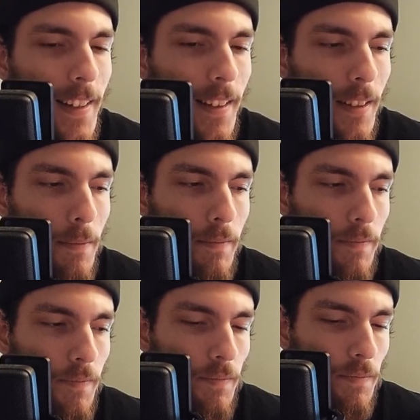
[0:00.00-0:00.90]
um,
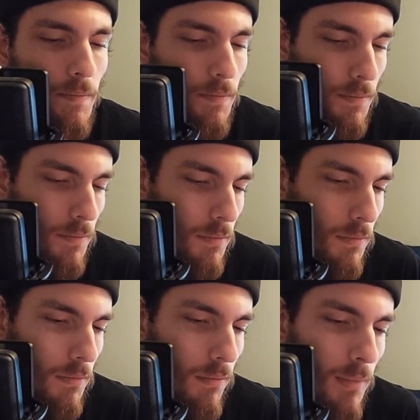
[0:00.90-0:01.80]

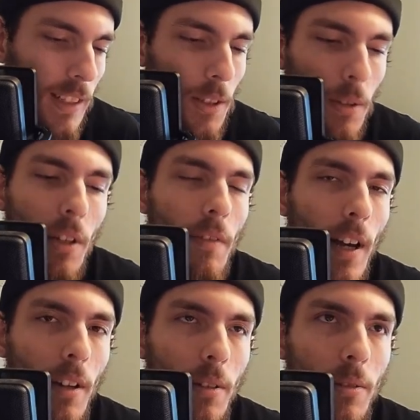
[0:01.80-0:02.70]
I do love
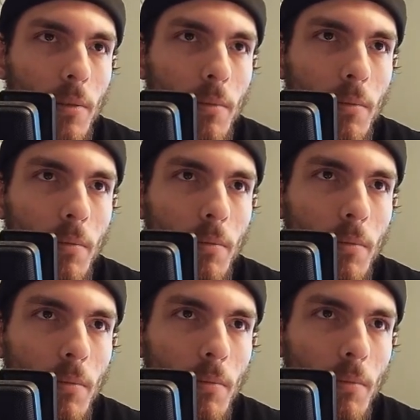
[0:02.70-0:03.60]
how,
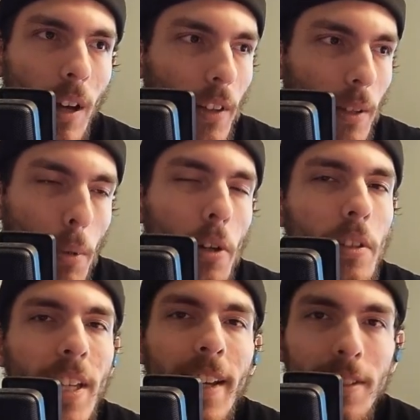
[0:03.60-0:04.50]
how, like,
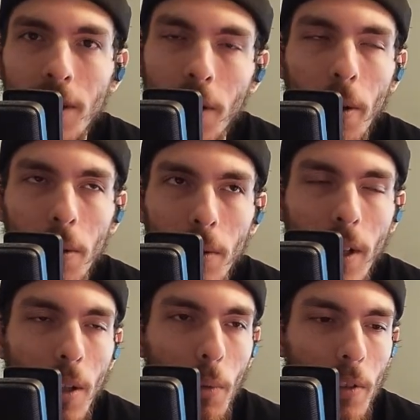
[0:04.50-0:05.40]
Percy ends it, though,
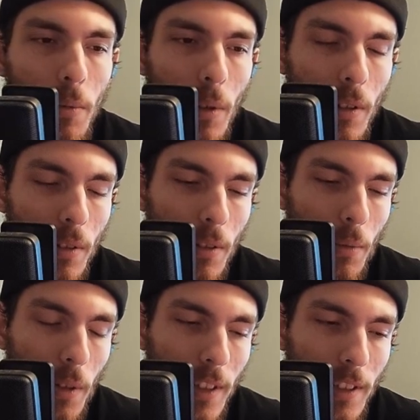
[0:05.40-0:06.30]
where, where,
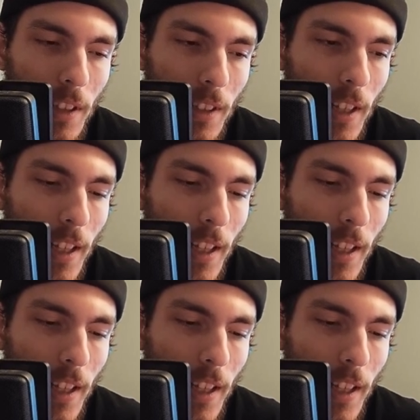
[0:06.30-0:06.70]
where he's like,